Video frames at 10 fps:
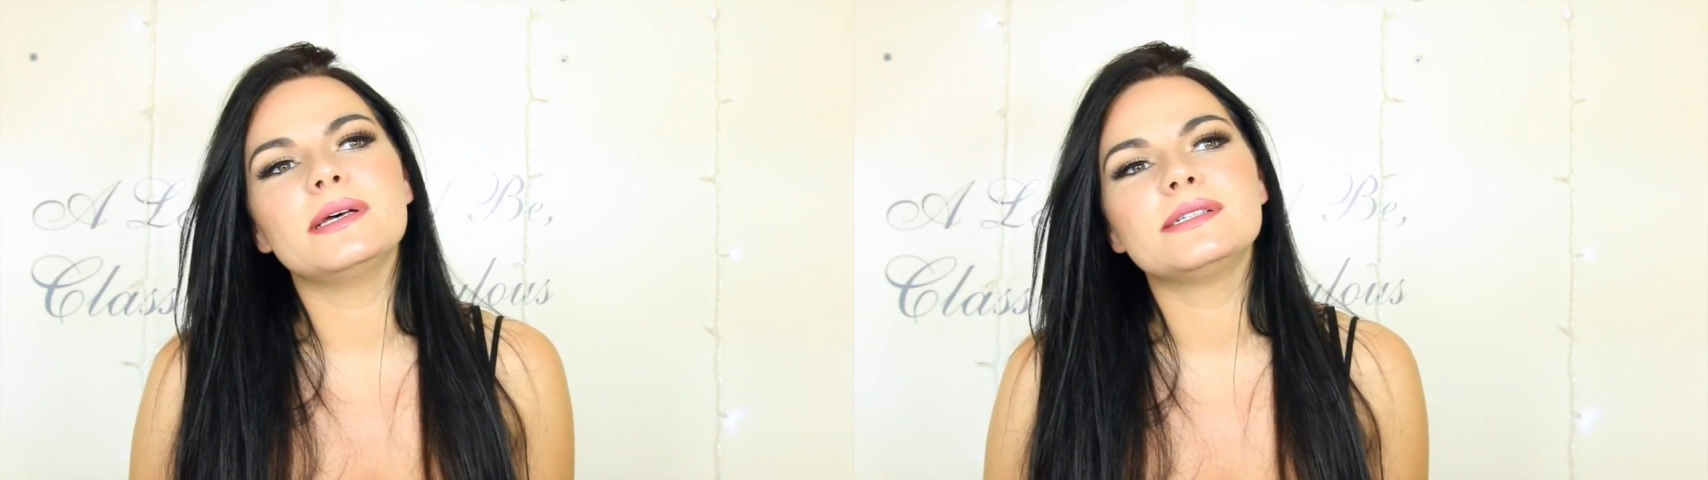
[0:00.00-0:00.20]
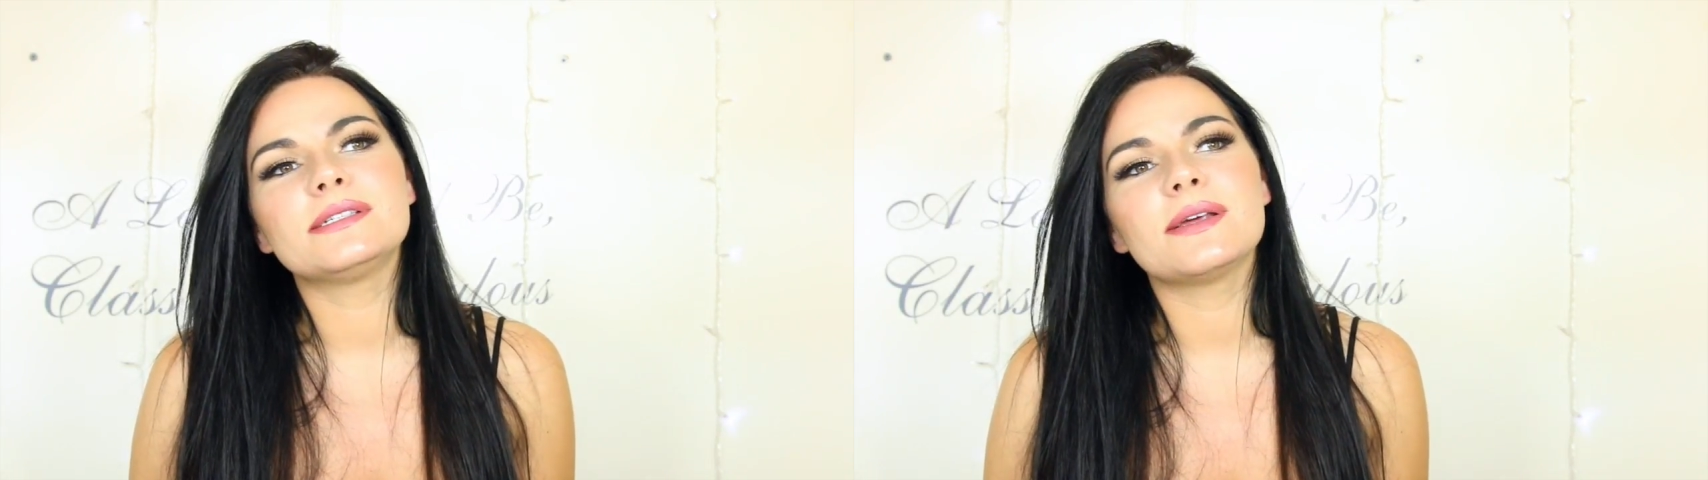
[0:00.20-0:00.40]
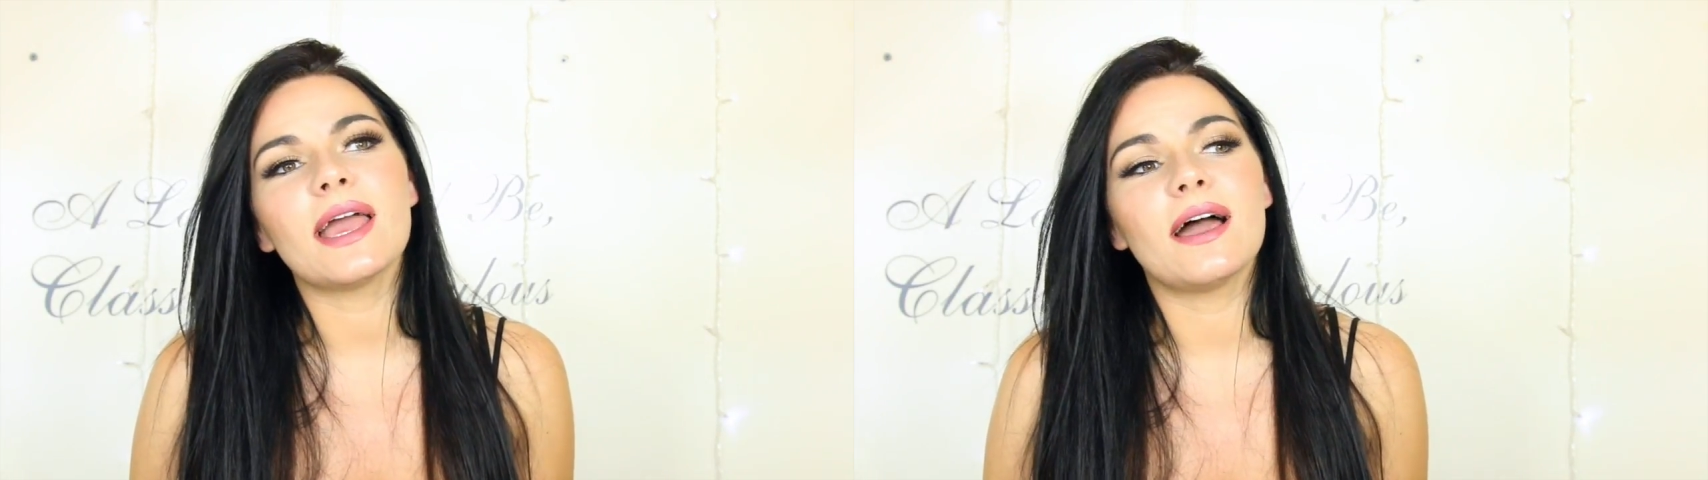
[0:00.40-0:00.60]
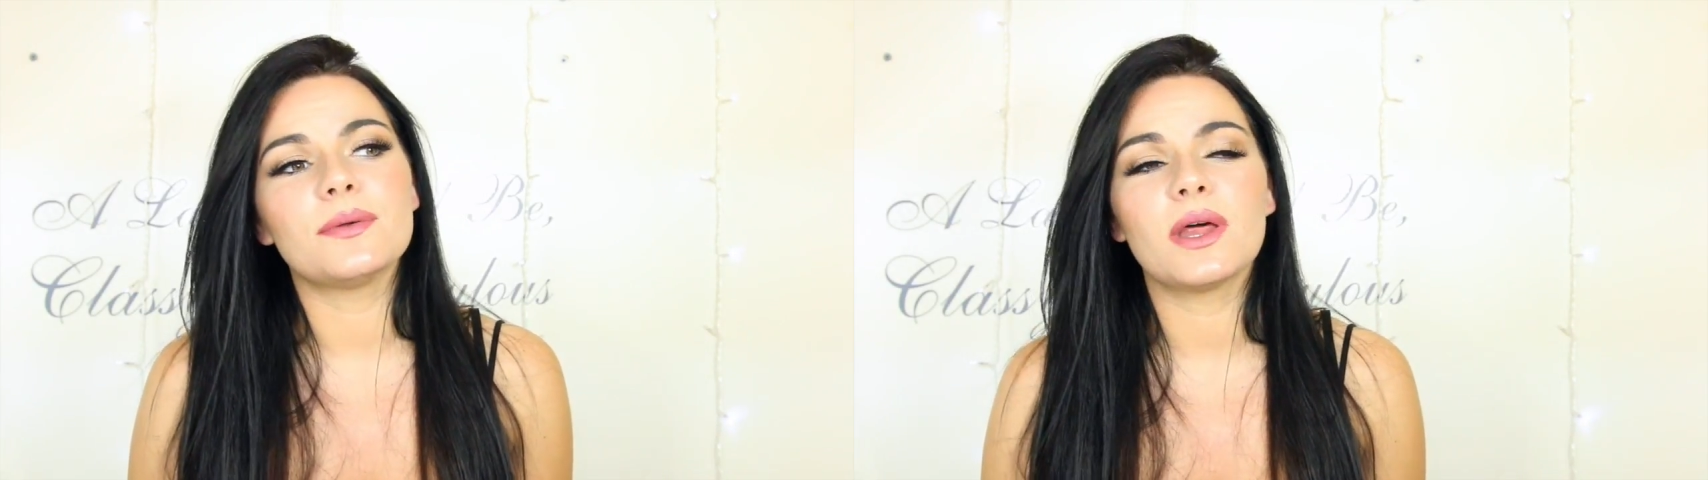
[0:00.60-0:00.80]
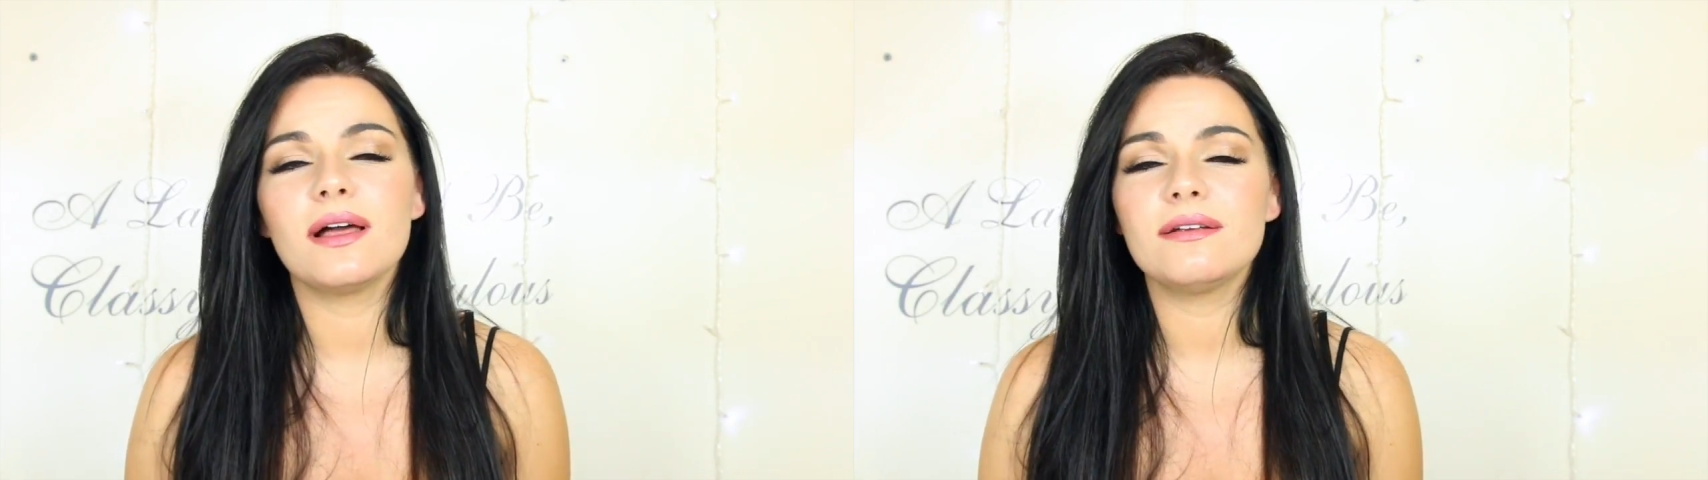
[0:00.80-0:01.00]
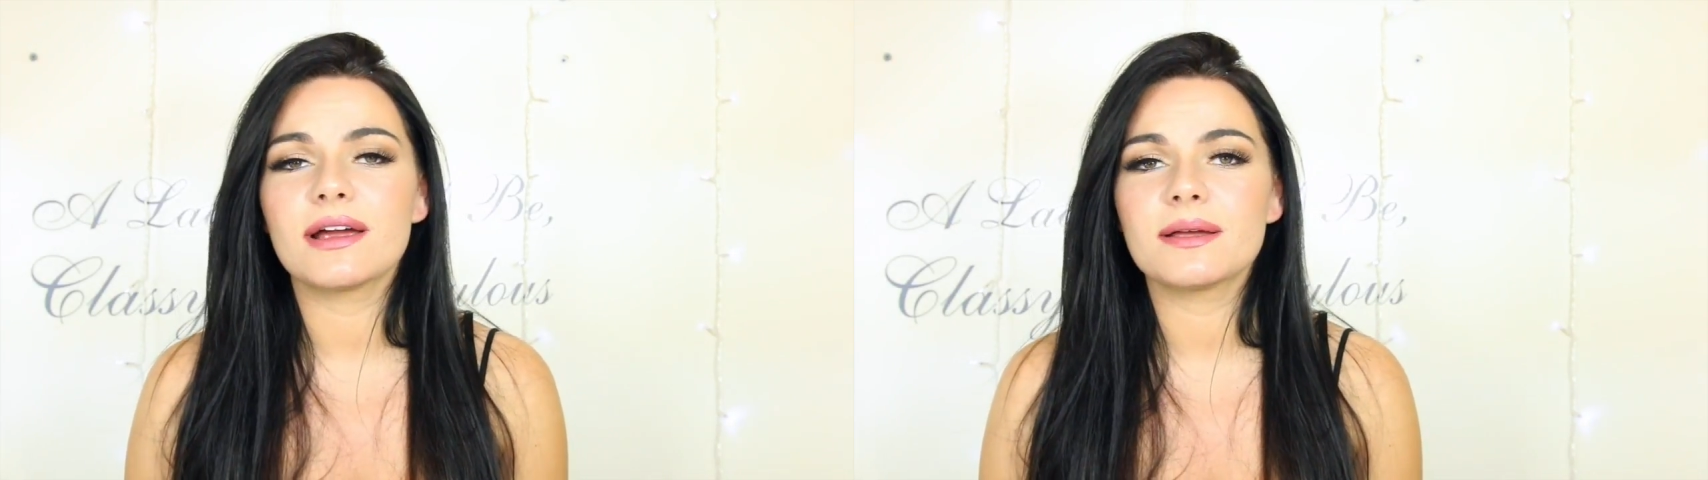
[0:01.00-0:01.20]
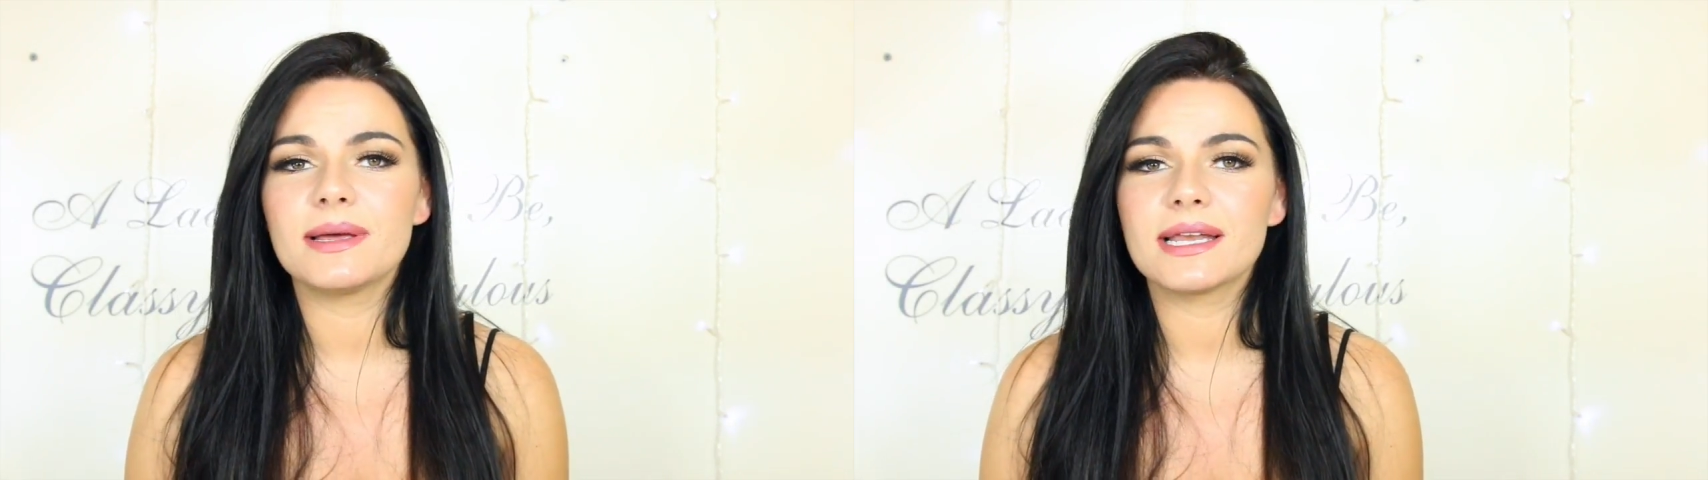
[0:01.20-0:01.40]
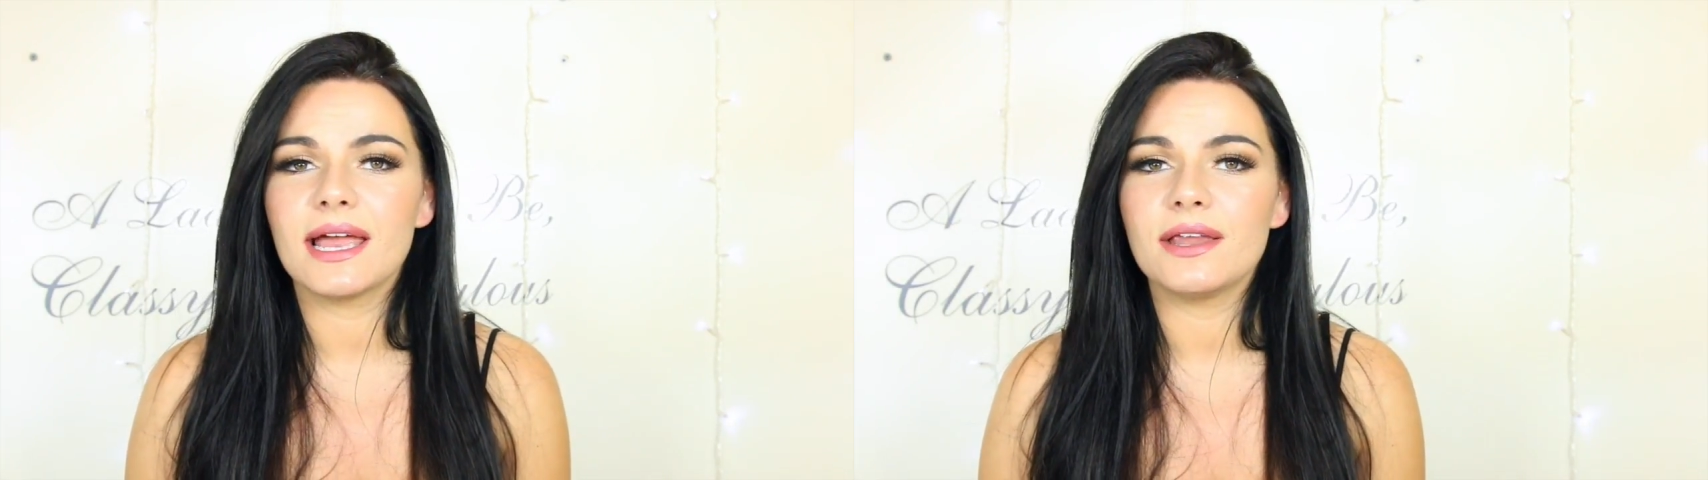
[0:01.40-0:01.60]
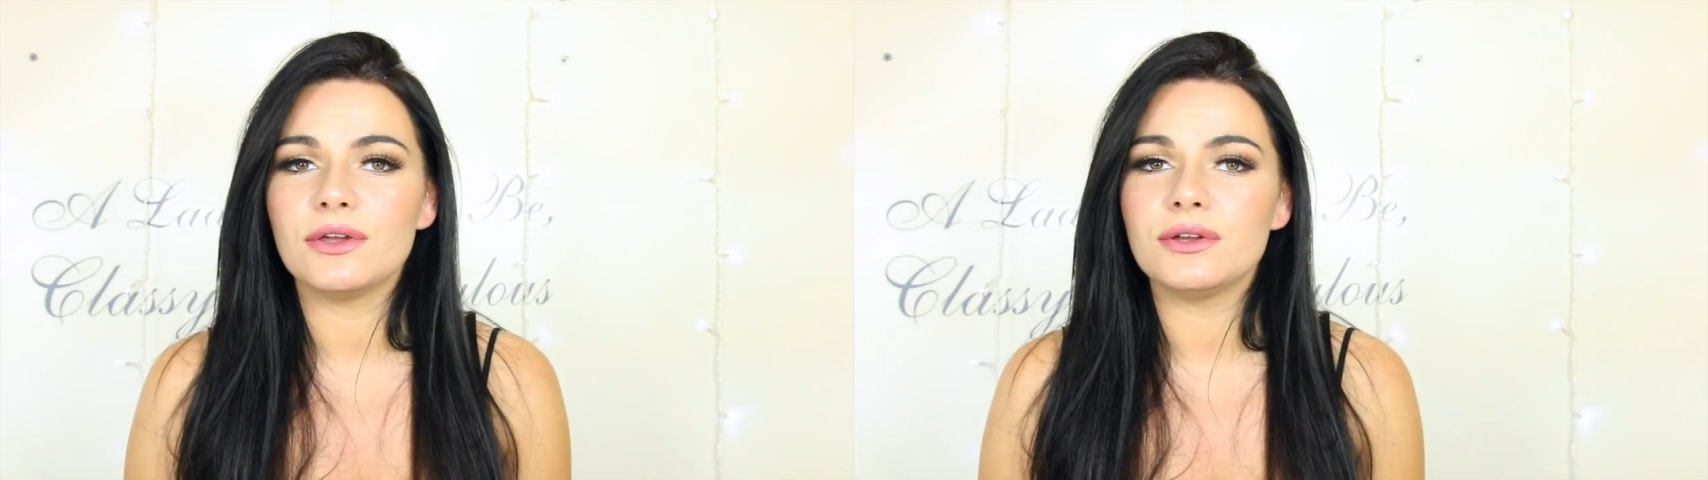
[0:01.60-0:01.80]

So yeah, I would highly recommend getting a